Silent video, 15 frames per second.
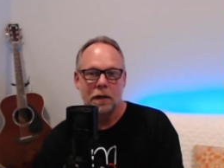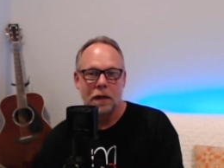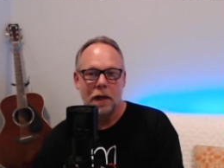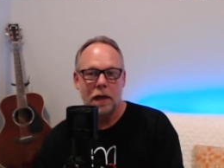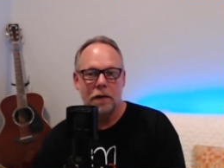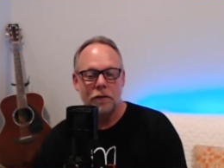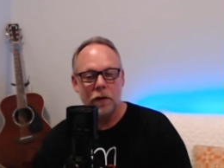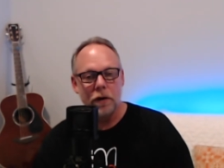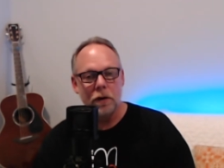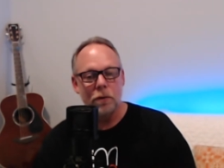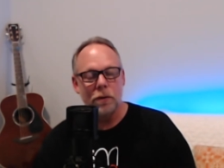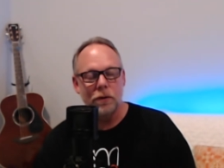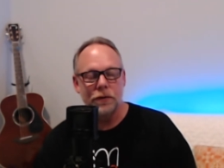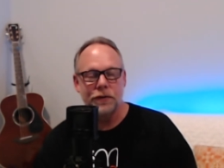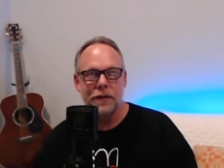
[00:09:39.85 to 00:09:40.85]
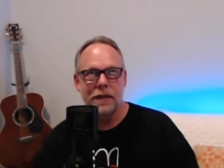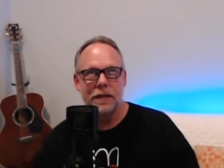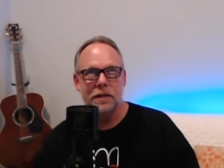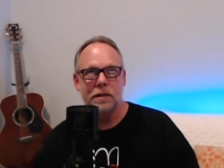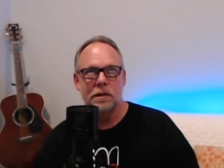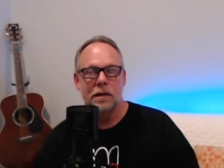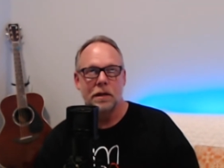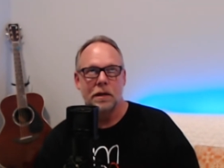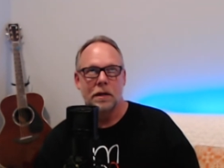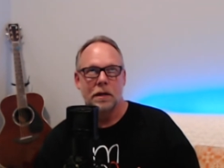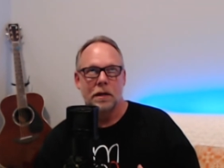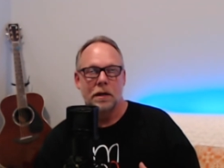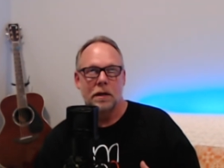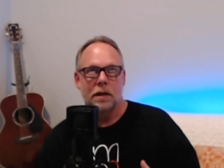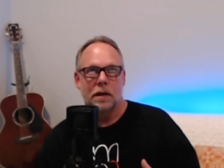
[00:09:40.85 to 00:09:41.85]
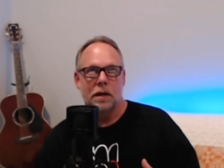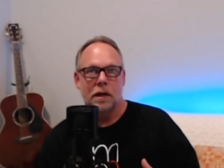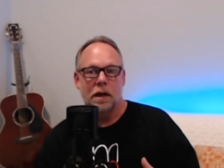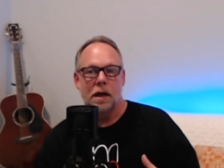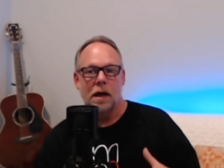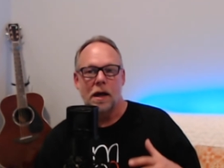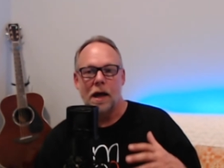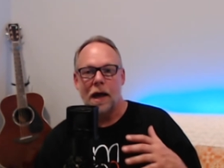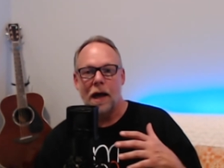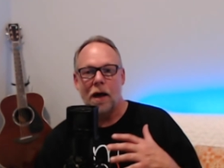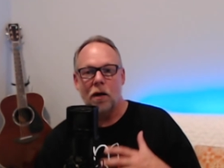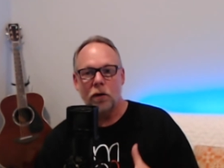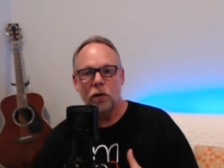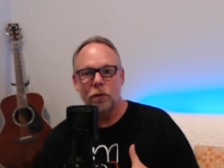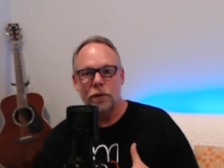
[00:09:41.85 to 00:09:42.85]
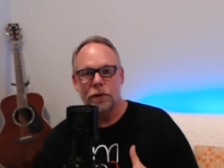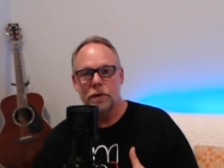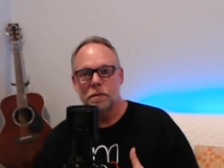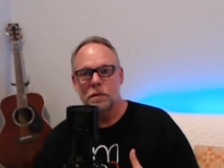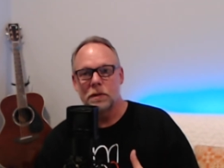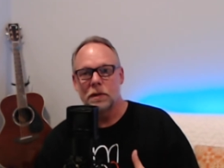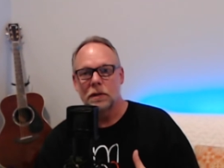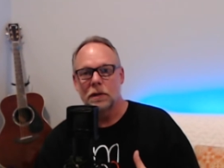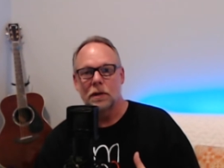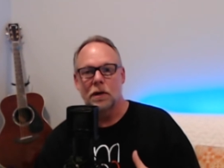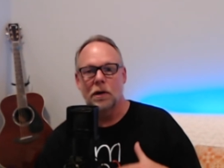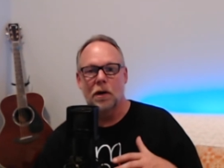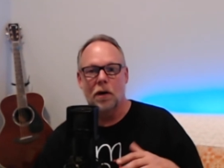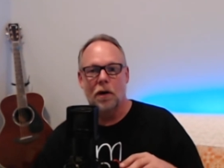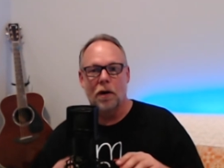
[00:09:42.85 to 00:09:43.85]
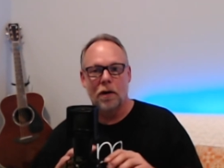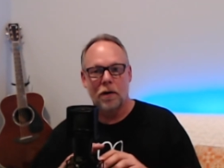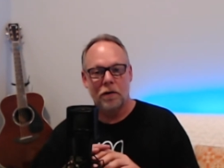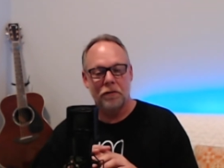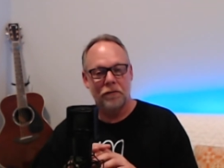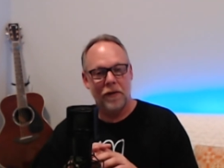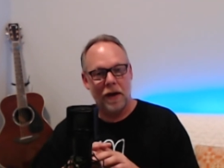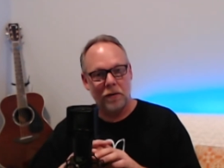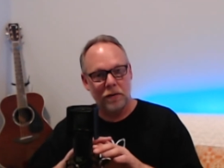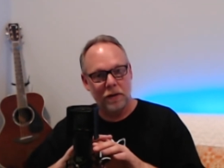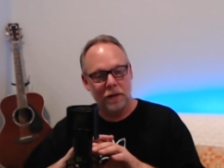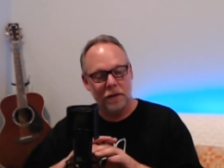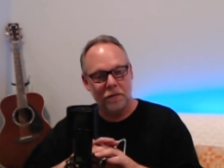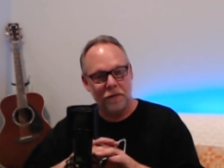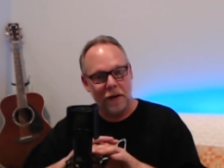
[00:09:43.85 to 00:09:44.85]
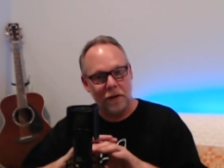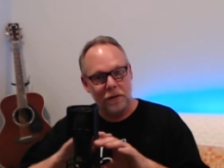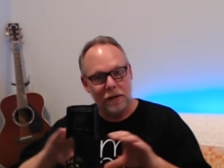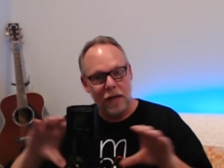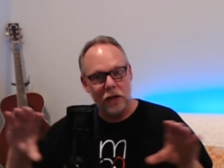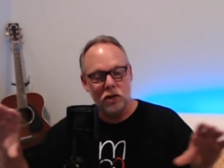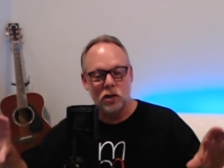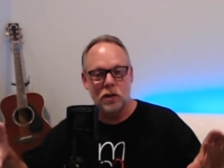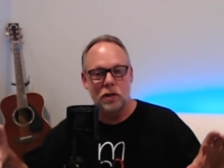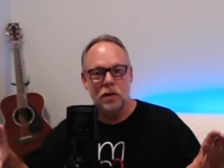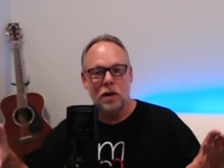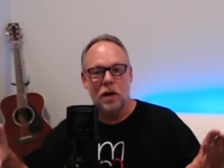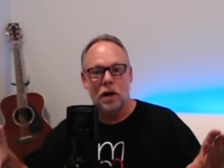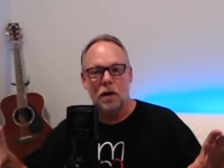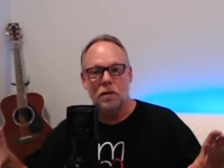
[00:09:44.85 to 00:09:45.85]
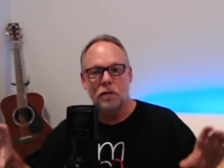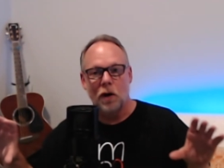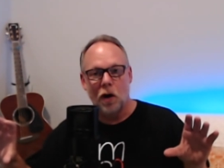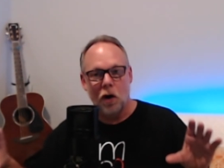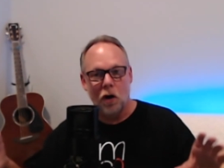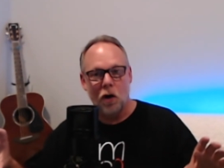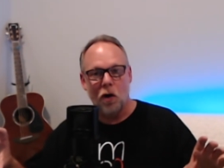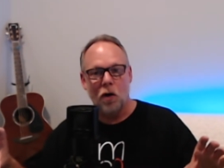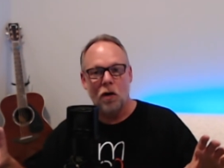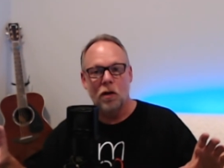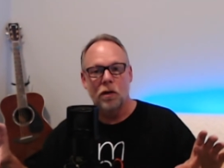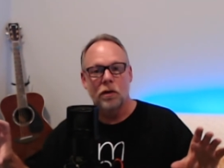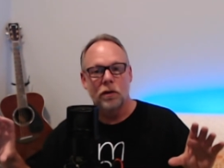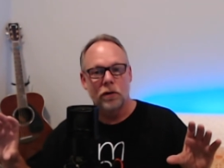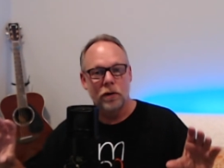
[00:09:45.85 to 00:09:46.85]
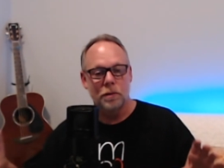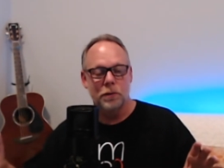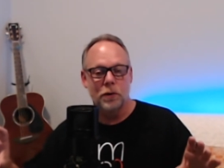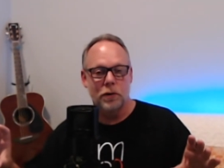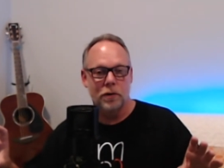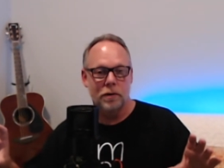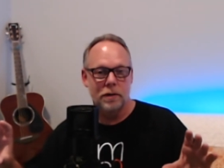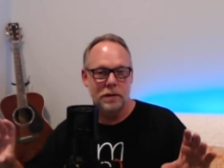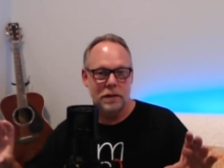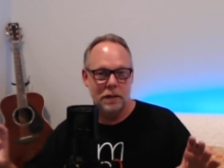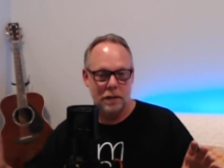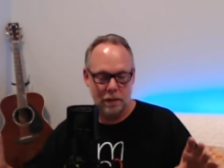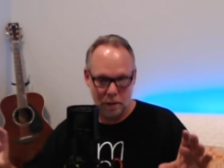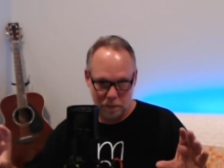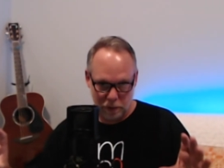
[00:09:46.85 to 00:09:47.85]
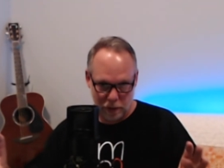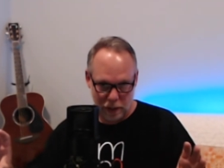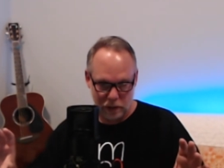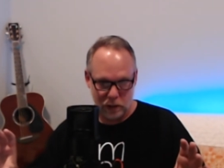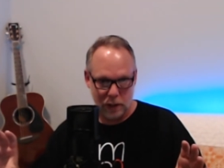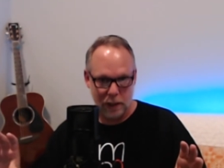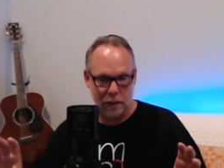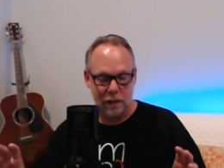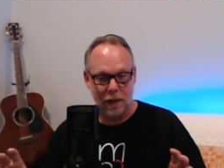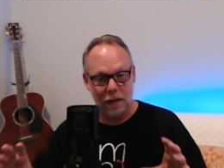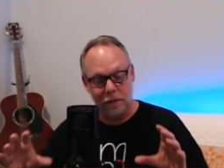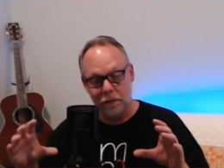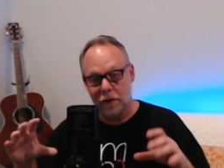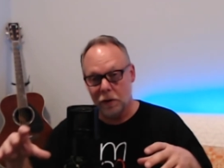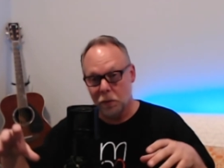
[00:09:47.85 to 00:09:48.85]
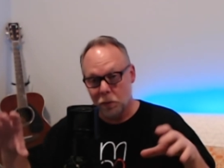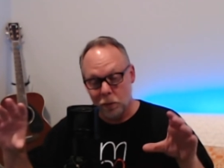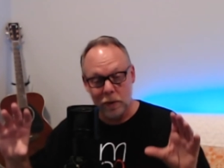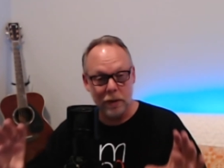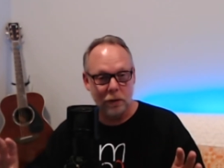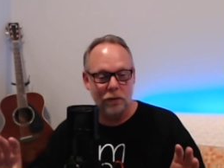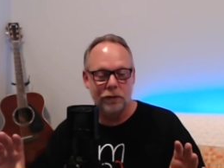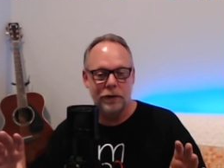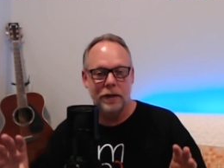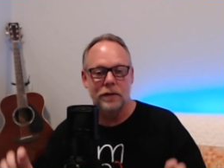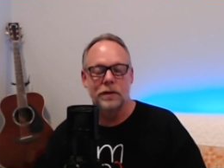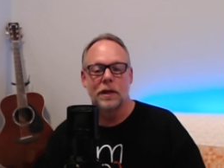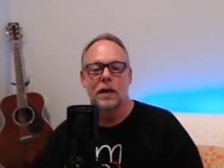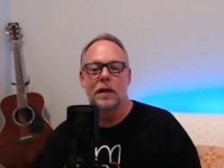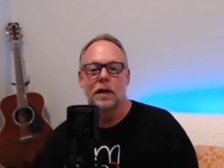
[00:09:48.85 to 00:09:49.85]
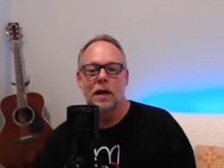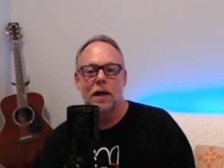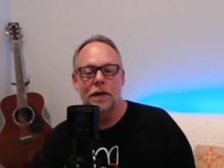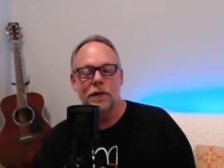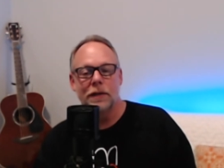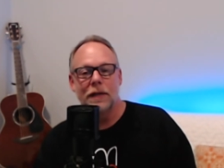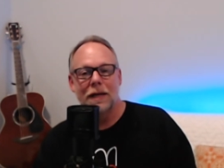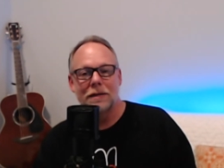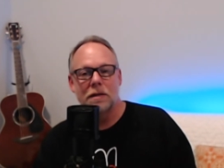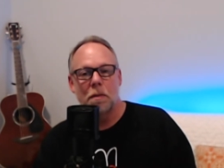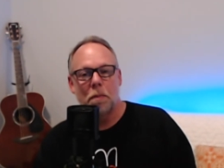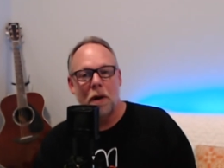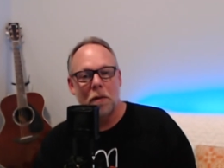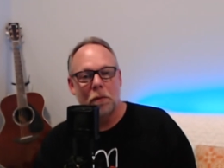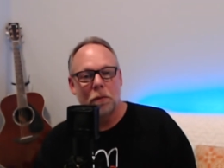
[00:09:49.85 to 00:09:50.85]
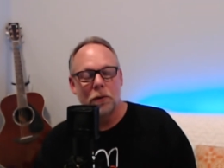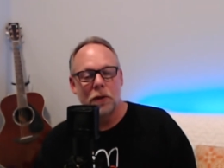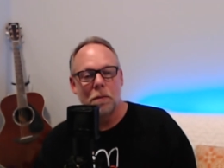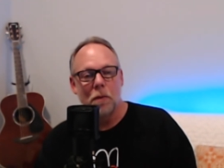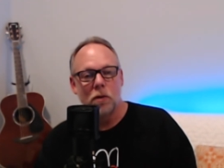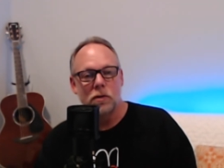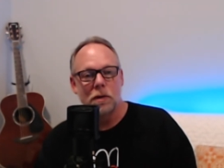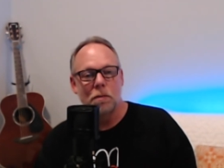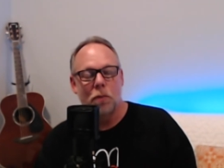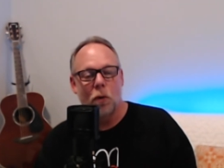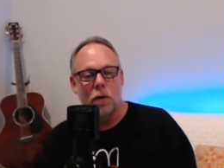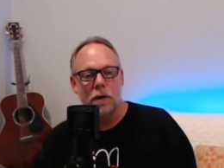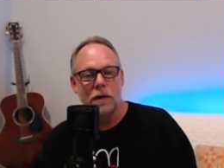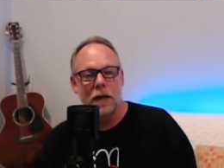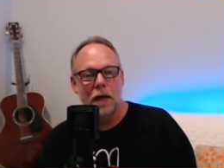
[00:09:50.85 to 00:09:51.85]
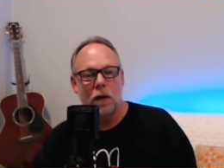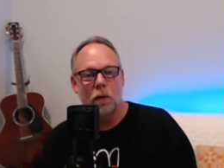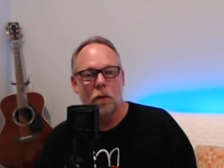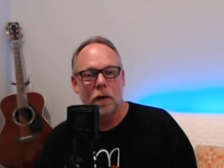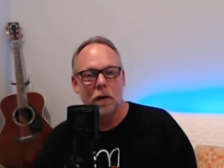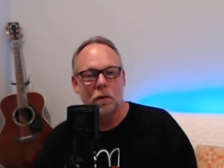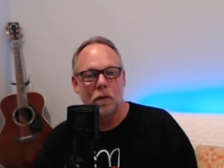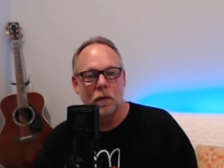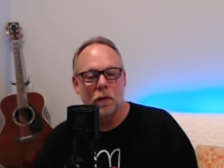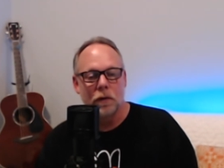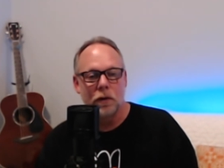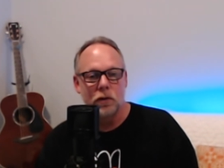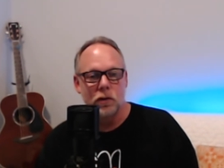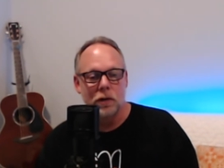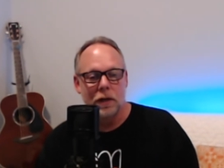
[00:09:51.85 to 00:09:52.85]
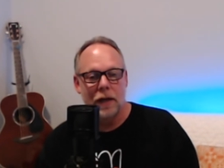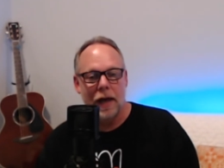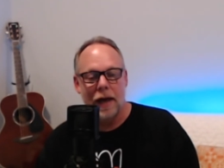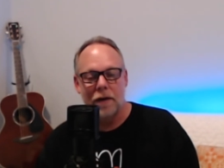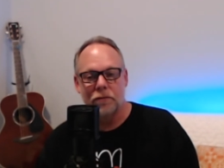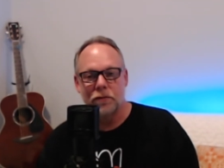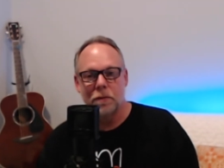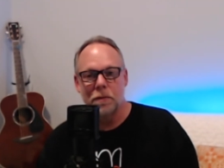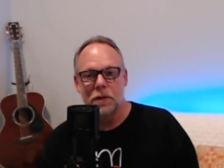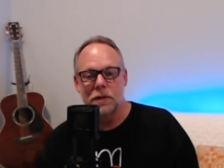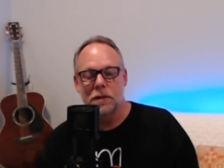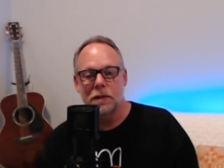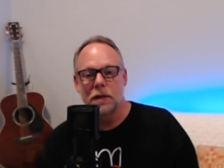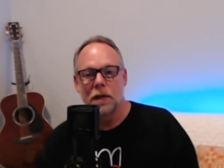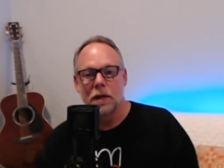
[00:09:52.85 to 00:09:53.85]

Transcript: In a very real sense, algorithms are the foundation of all cryptocurrency and blockchain in a very real sense. And I think that's probably the most important takeaway that you can have from this